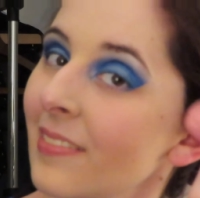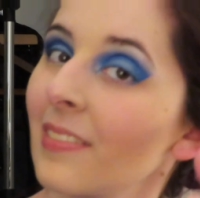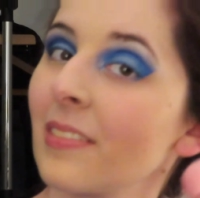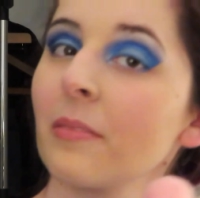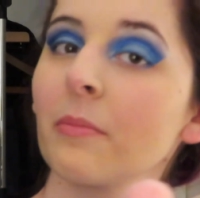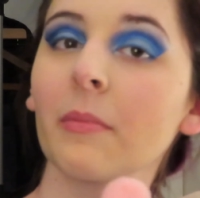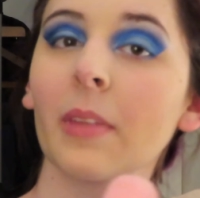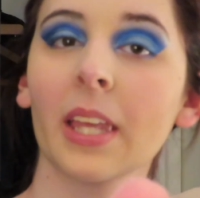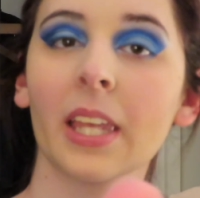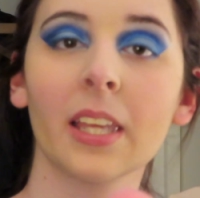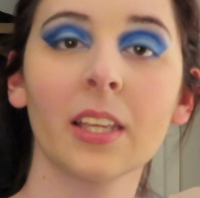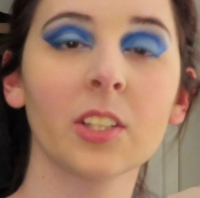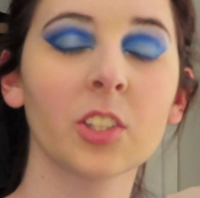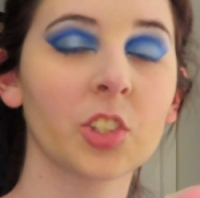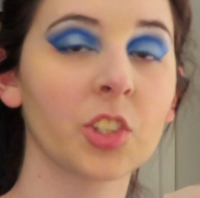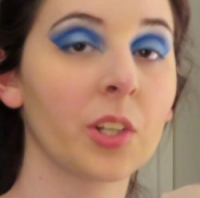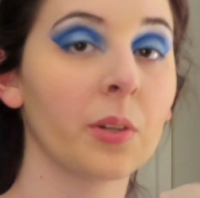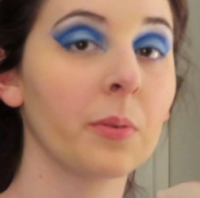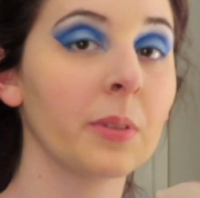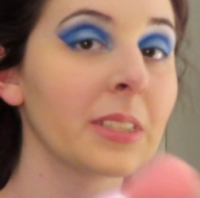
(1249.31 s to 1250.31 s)
Making
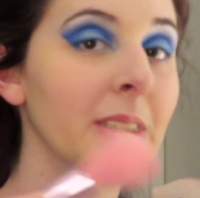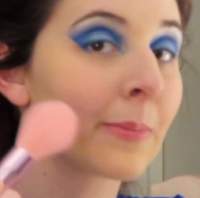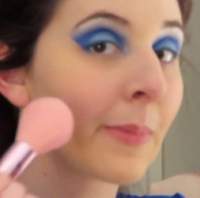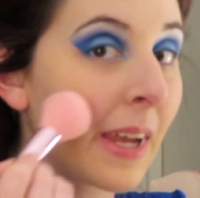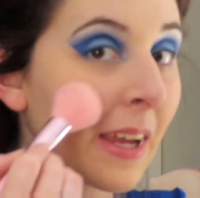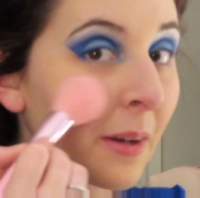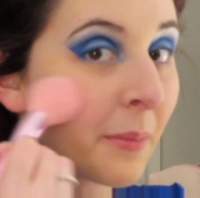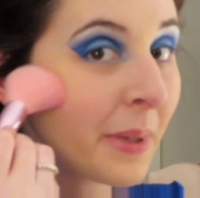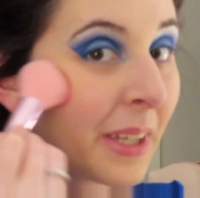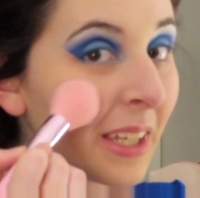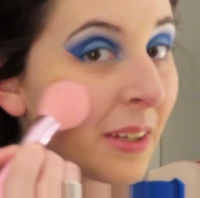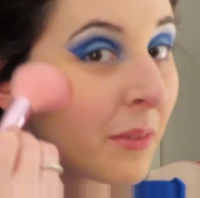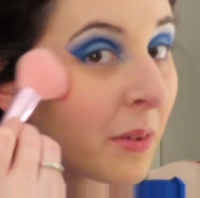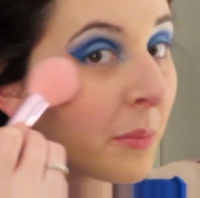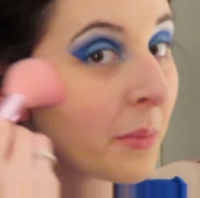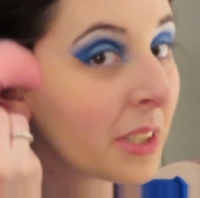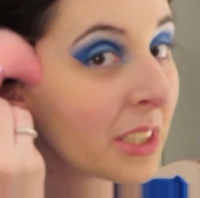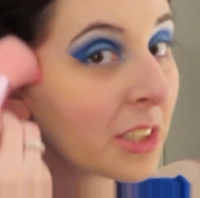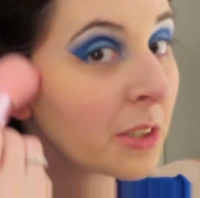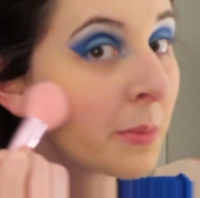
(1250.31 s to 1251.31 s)
sure we smile big when
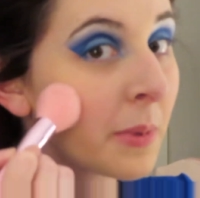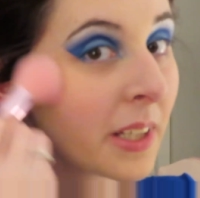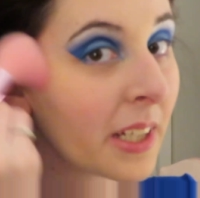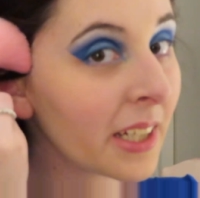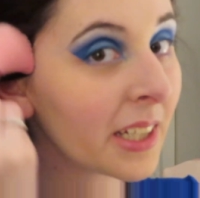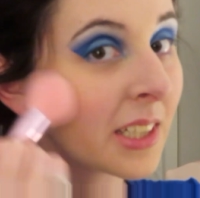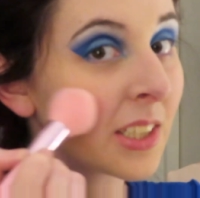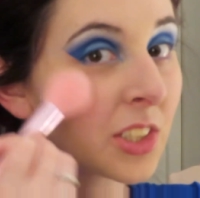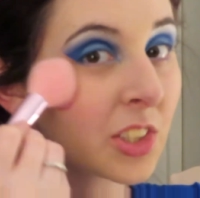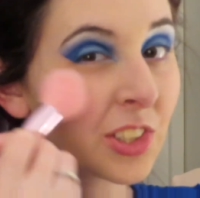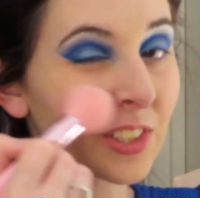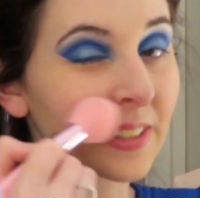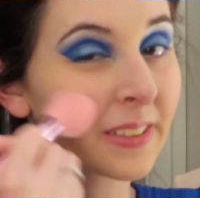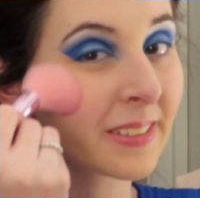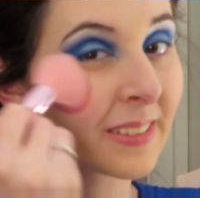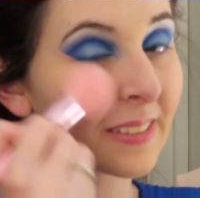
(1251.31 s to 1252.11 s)
we do blush.